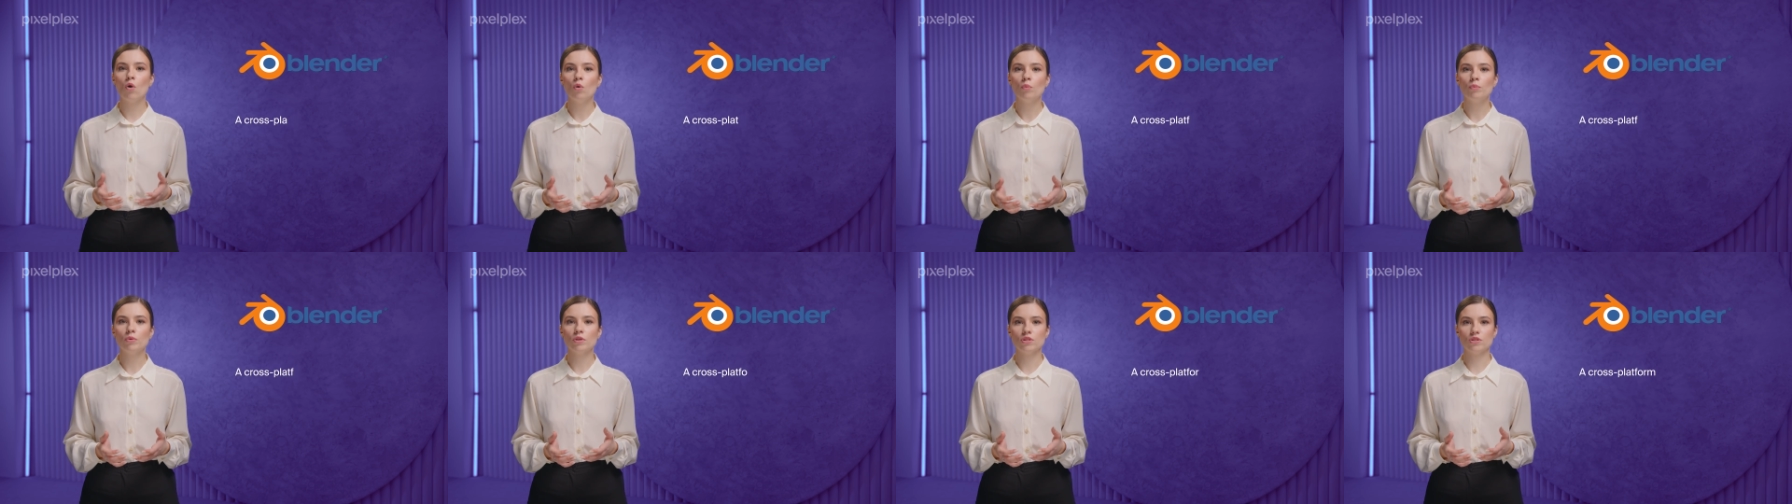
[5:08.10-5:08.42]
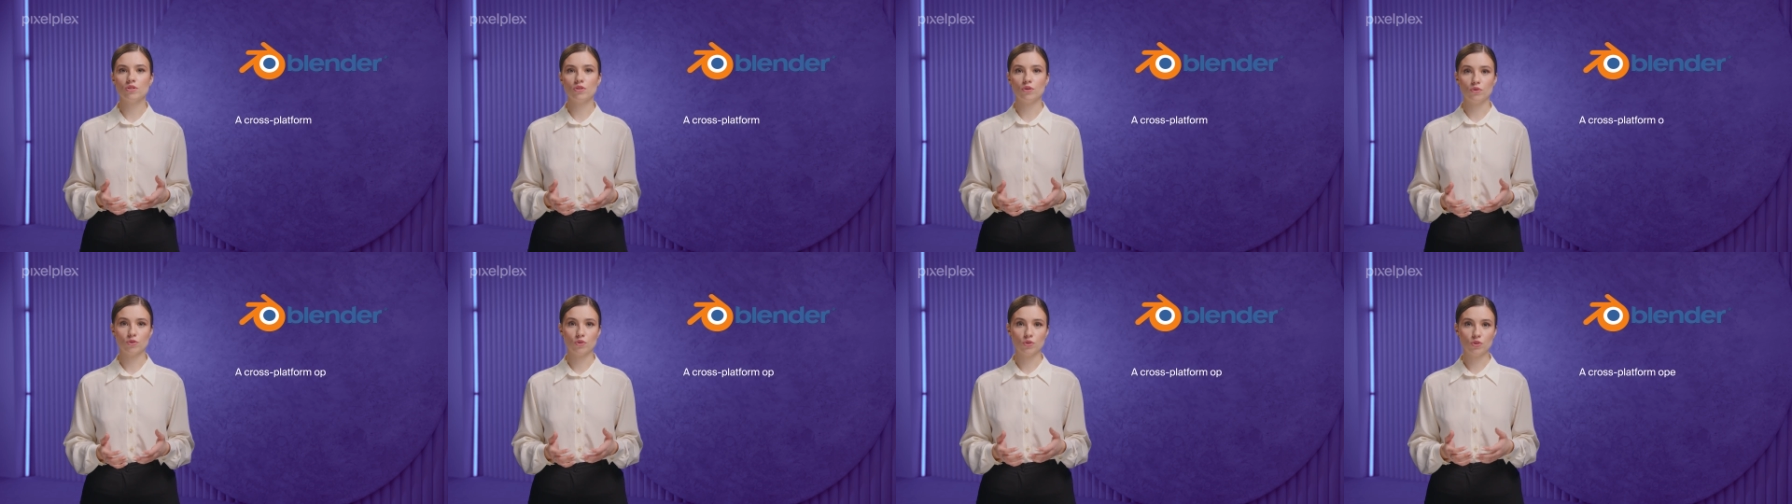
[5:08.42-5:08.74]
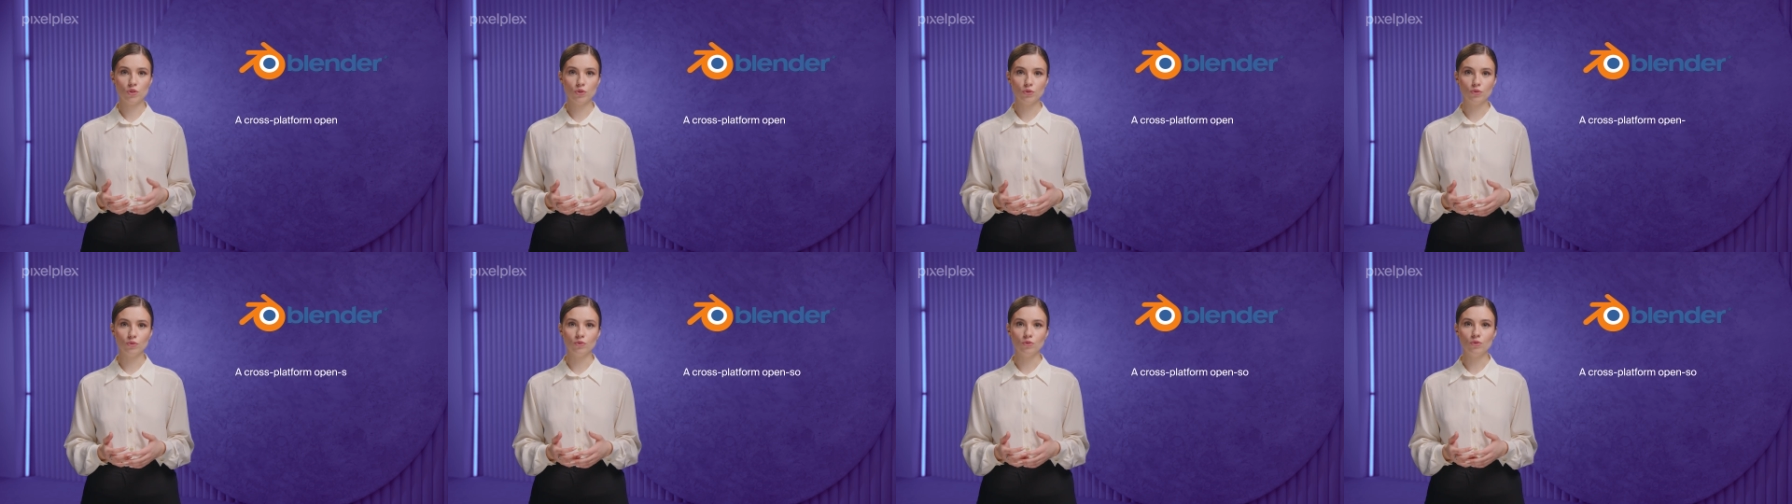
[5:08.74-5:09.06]
open source
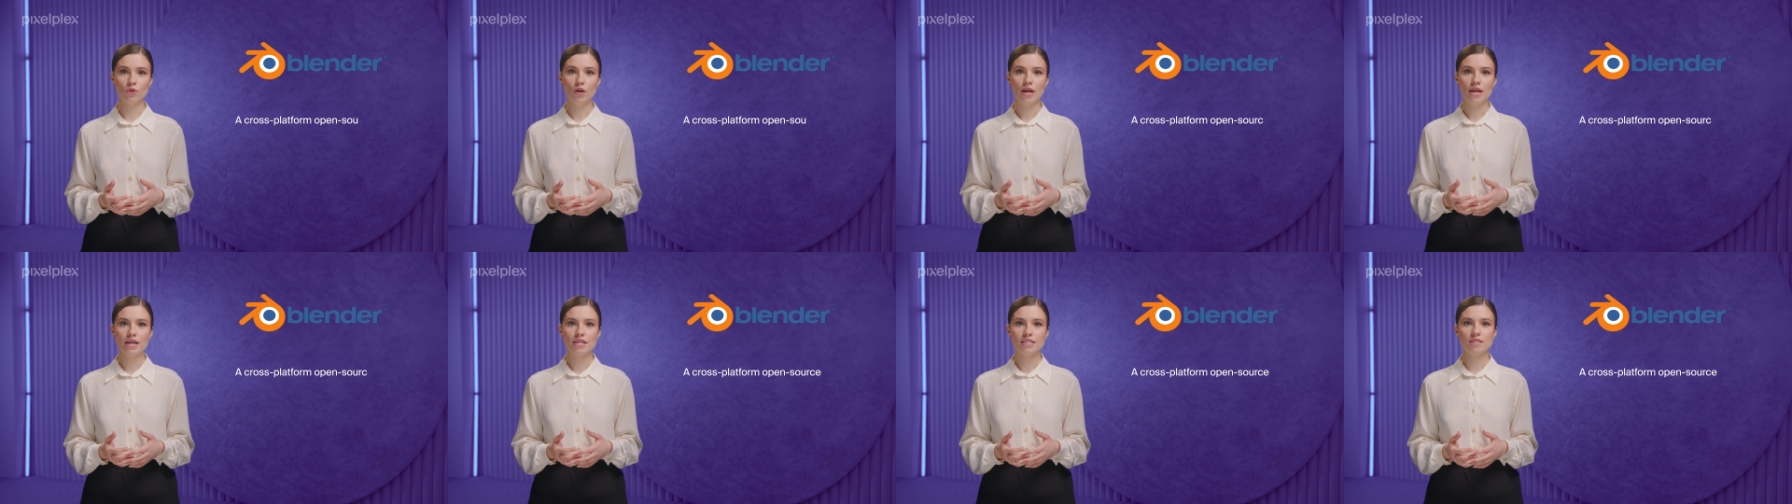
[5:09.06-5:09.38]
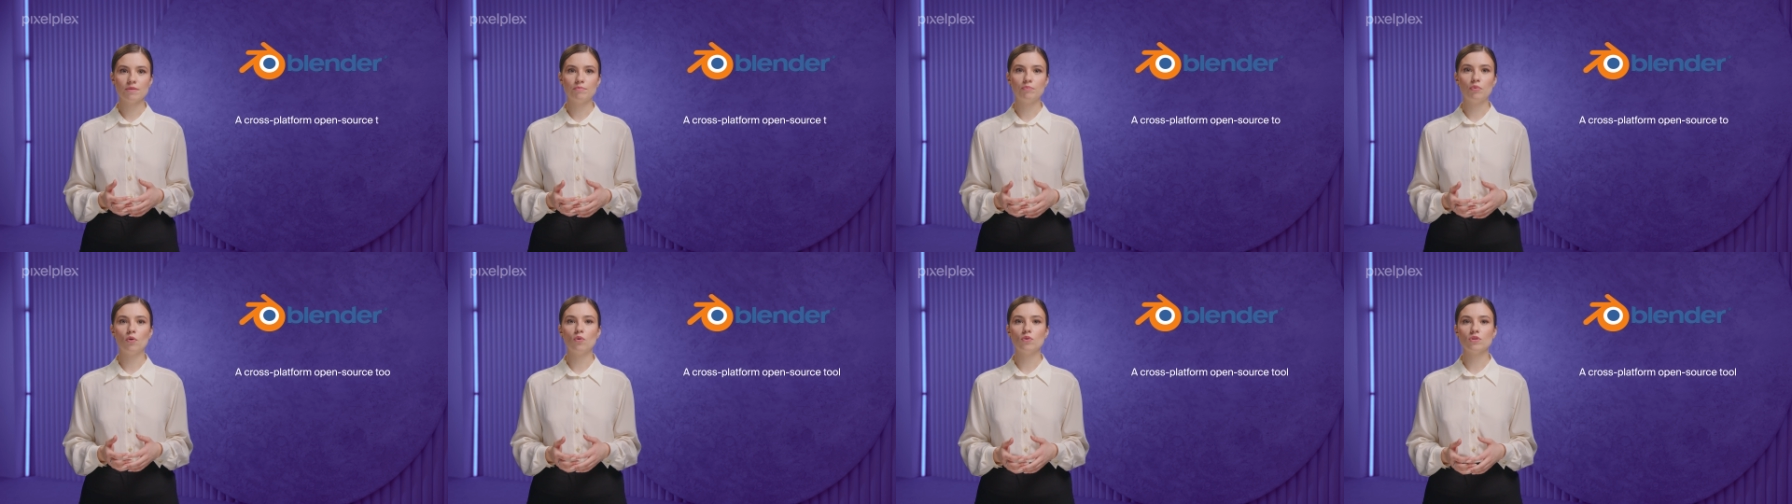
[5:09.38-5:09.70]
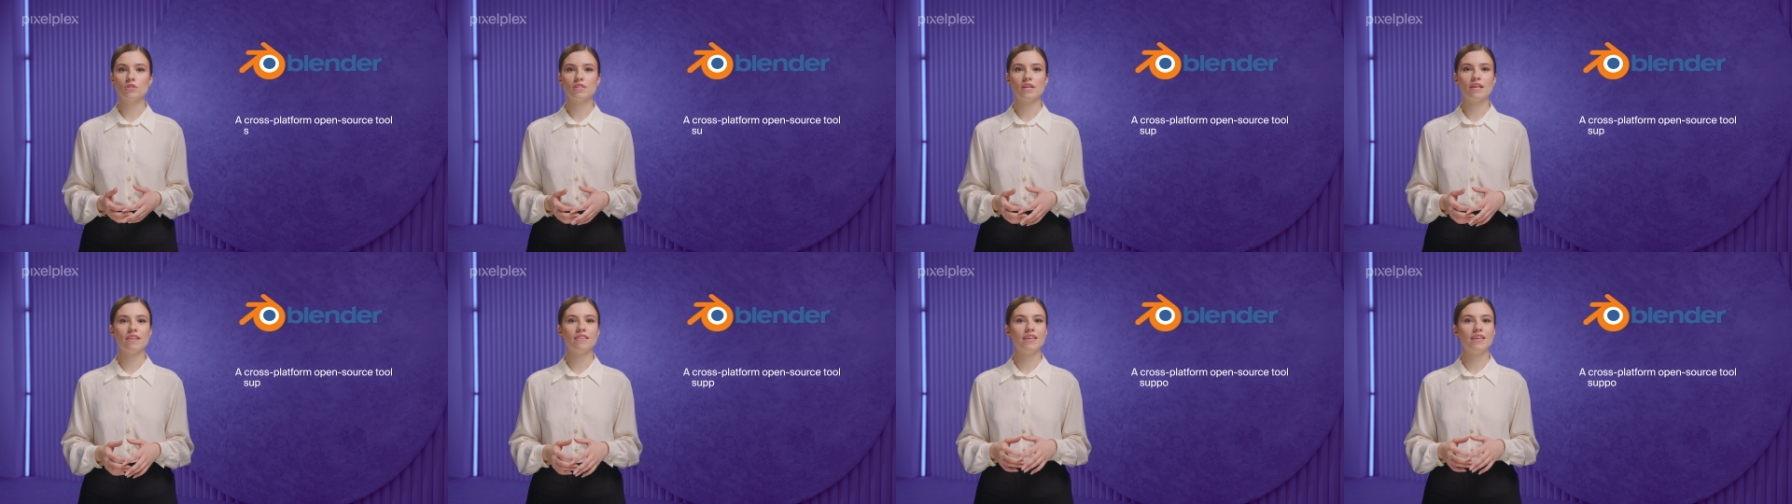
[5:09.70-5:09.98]
tool supports